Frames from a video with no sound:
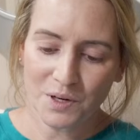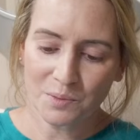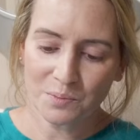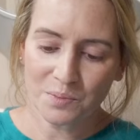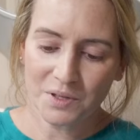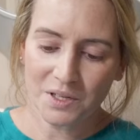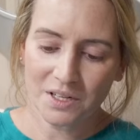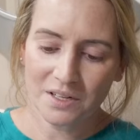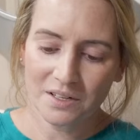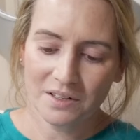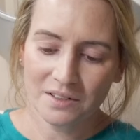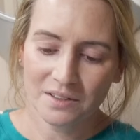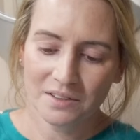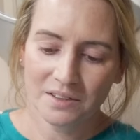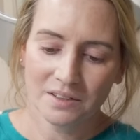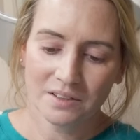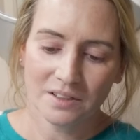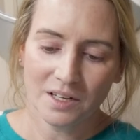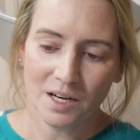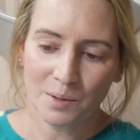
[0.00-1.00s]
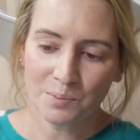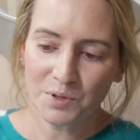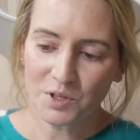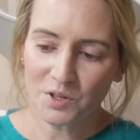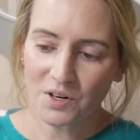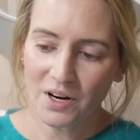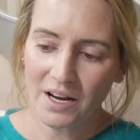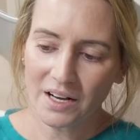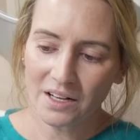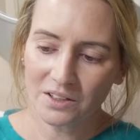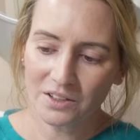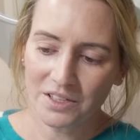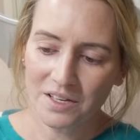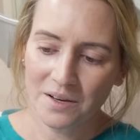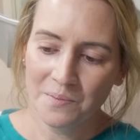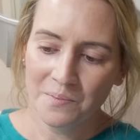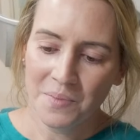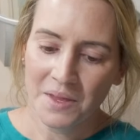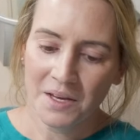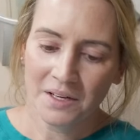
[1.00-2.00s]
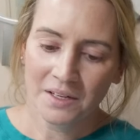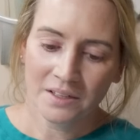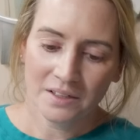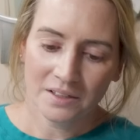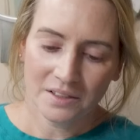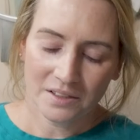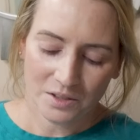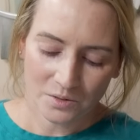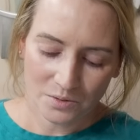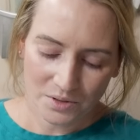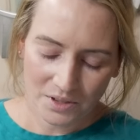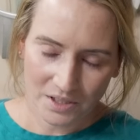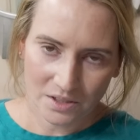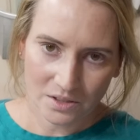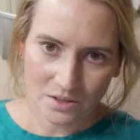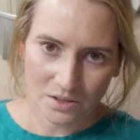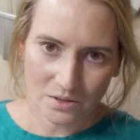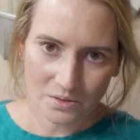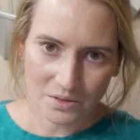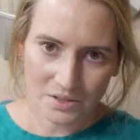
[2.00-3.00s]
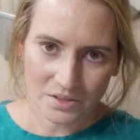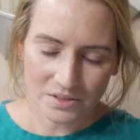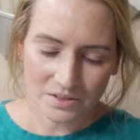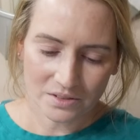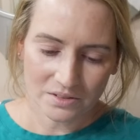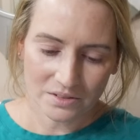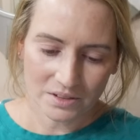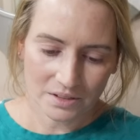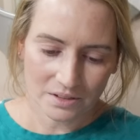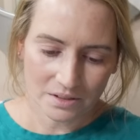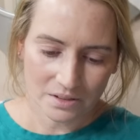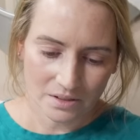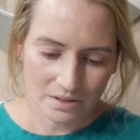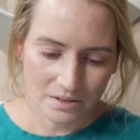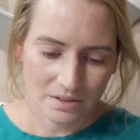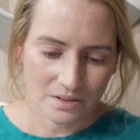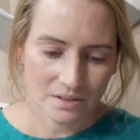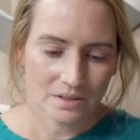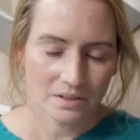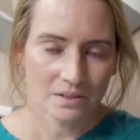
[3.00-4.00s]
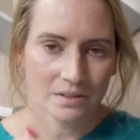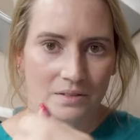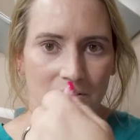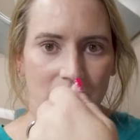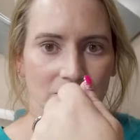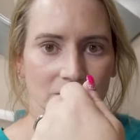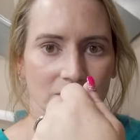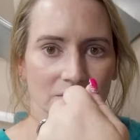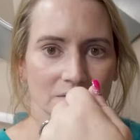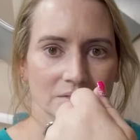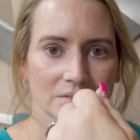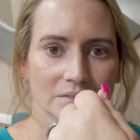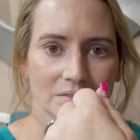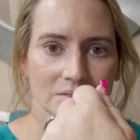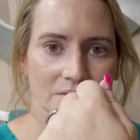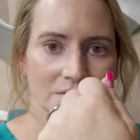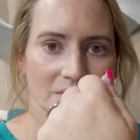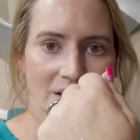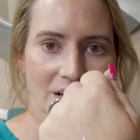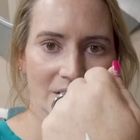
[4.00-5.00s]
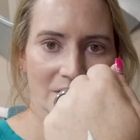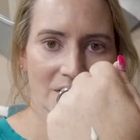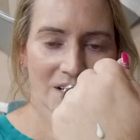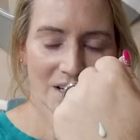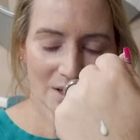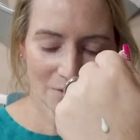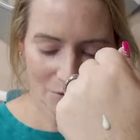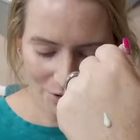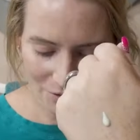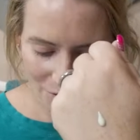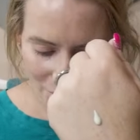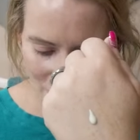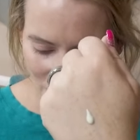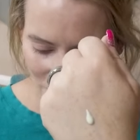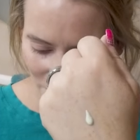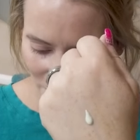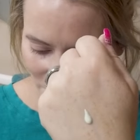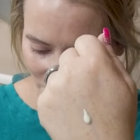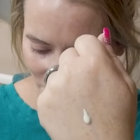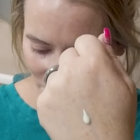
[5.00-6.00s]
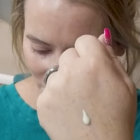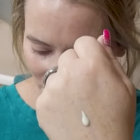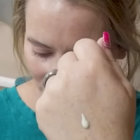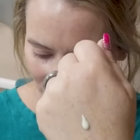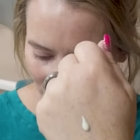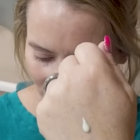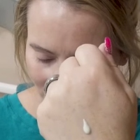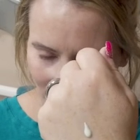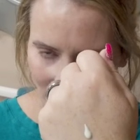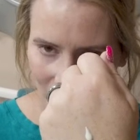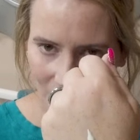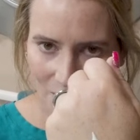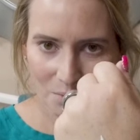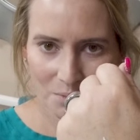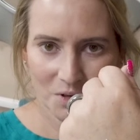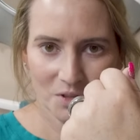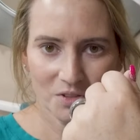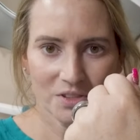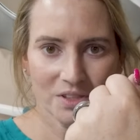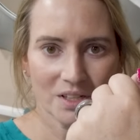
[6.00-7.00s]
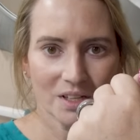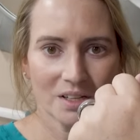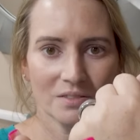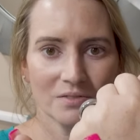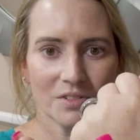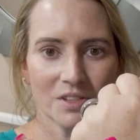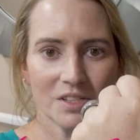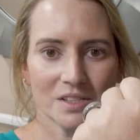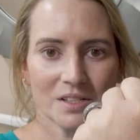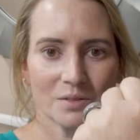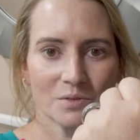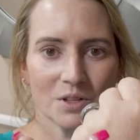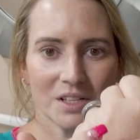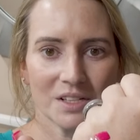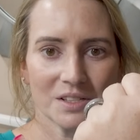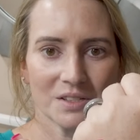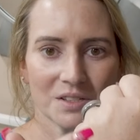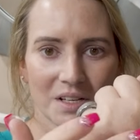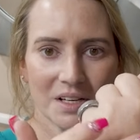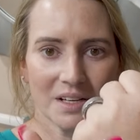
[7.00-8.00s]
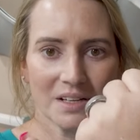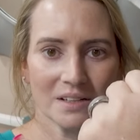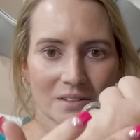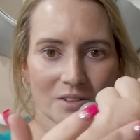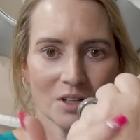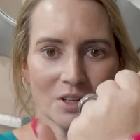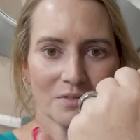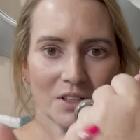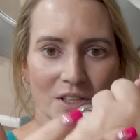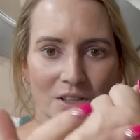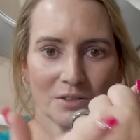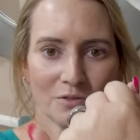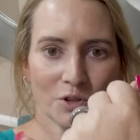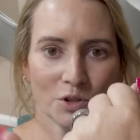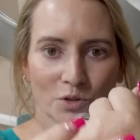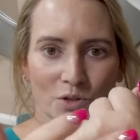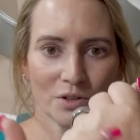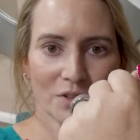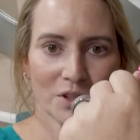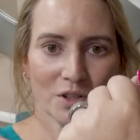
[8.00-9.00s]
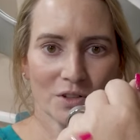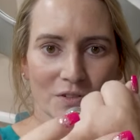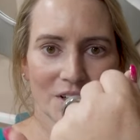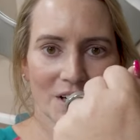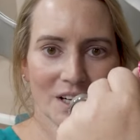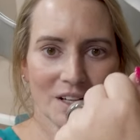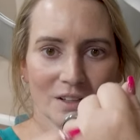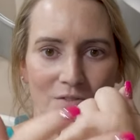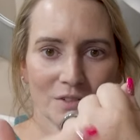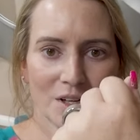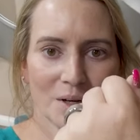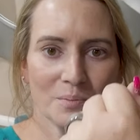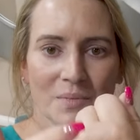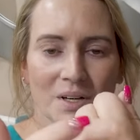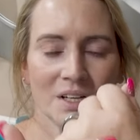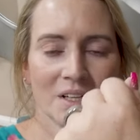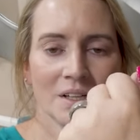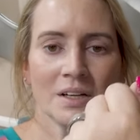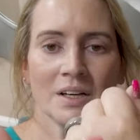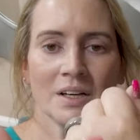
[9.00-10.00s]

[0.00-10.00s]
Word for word: might be up your alley. Here we go. Here's a little and I think I've reviewed almost all of these, I want to say, or I've done a full review of all of them.